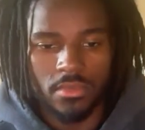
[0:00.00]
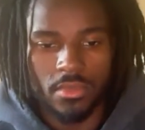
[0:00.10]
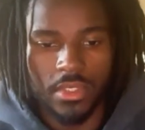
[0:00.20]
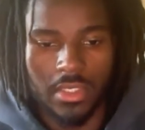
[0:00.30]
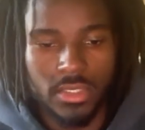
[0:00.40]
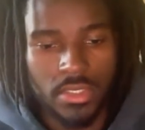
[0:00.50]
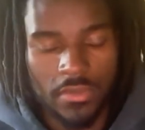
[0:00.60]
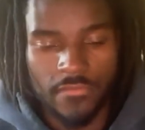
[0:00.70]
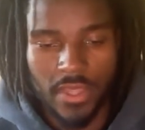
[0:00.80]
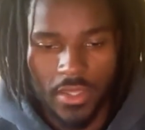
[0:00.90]
get a
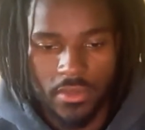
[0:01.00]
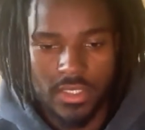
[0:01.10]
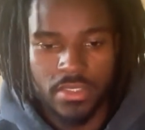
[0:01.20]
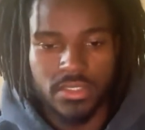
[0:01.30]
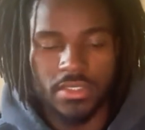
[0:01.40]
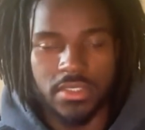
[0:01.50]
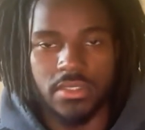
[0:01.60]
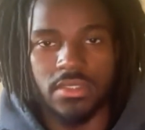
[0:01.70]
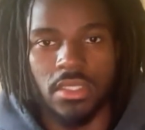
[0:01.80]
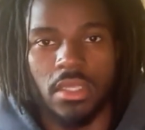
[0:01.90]
little value out of this,
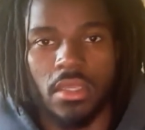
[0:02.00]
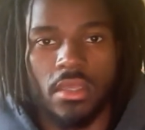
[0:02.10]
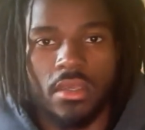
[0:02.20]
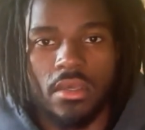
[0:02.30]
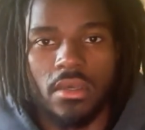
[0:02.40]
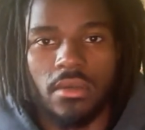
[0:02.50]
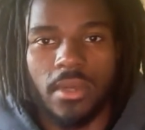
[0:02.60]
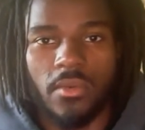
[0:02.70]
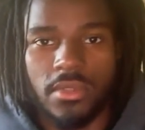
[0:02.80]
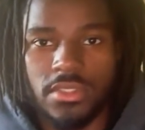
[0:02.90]
is
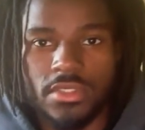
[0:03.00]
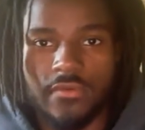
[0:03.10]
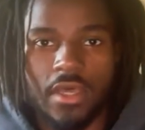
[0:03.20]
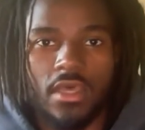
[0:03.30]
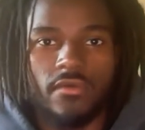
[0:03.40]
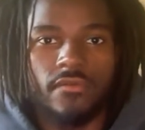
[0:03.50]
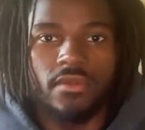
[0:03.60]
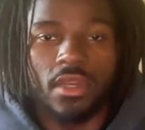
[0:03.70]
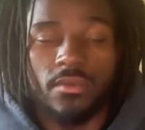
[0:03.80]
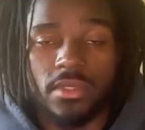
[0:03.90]
I want to survive
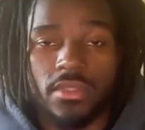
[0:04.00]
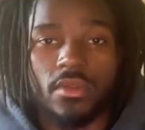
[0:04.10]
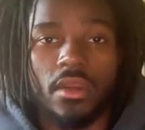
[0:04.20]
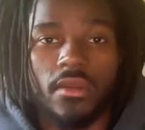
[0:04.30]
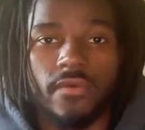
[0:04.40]
and I want to thrive.